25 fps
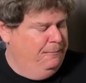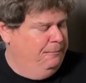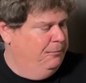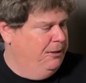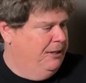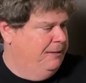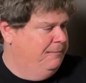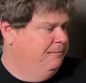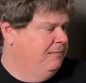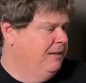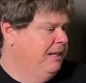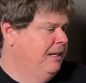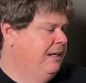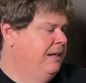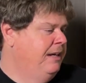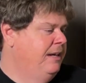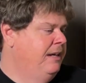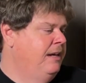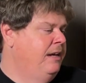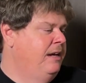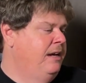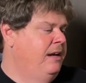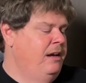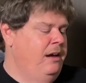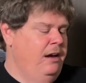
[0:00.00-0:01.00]
But
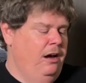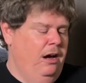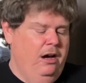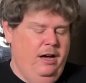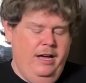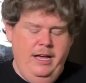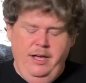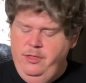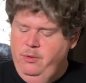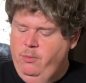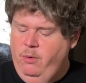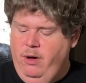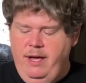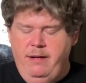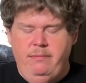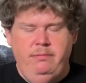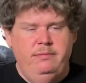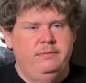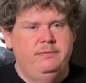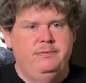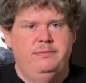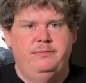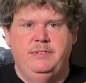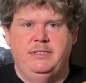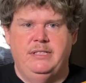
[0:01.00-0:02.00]
either way,
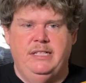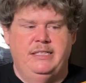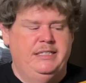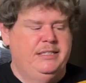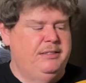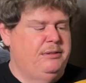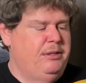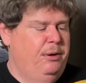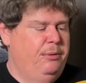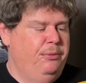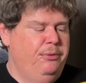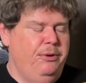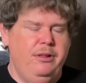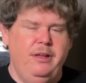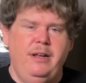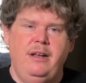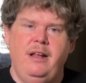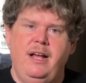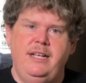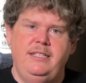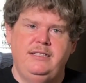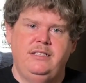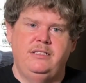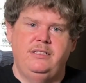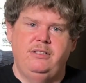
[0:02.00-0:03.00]
it's a really
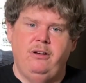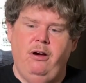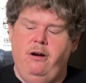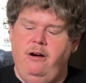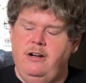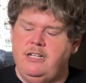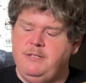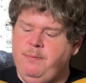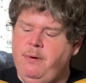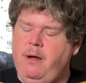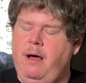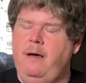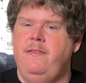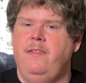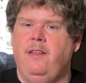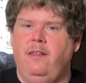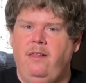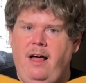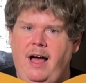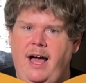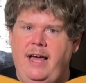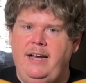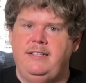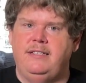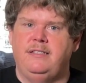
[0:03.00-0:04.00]
nice guitar. It's probably the
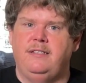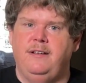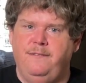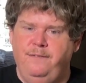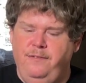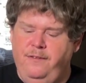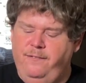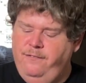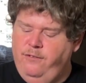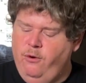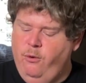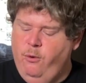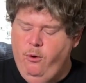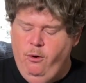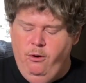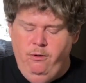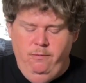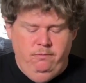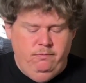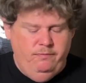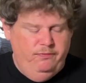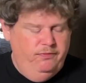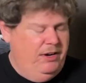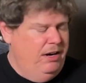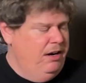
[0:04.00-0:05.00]
lightest of the 4,
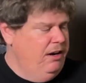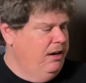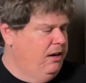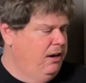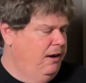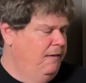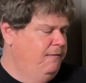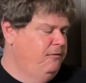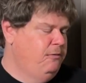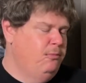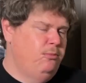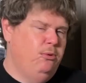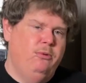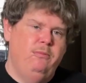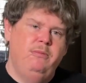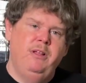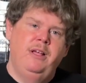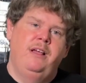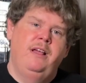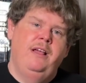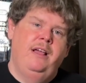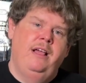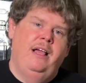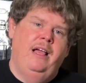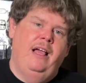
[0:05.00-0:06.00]
very comfortable.
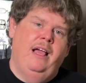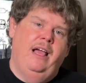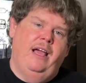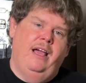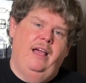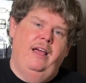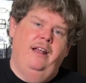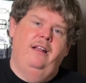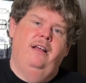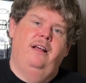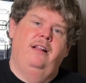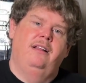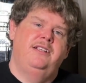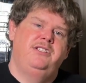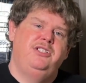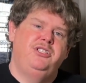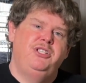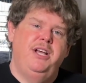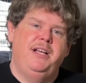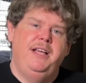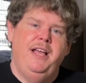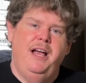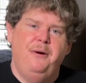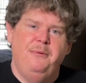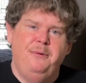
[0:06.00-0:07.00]
And let's
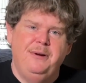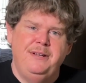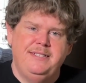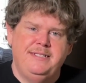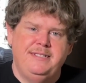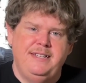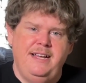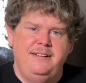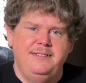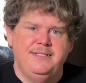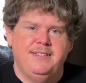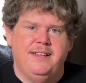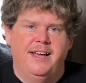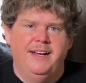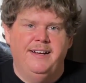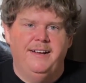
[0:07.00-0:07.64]
check out what it sounds like